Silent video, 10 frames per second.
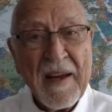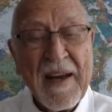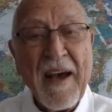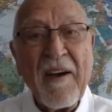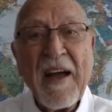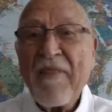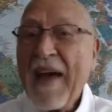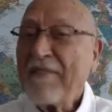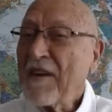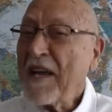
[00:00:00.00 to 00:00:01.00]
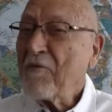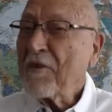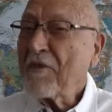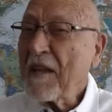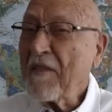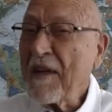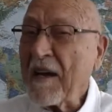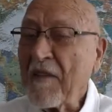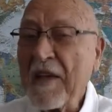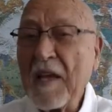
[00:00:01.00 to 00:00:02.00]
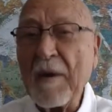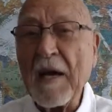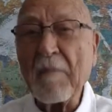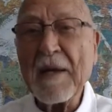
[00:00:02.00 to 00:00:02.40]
Now, that's an interesting thing to think about,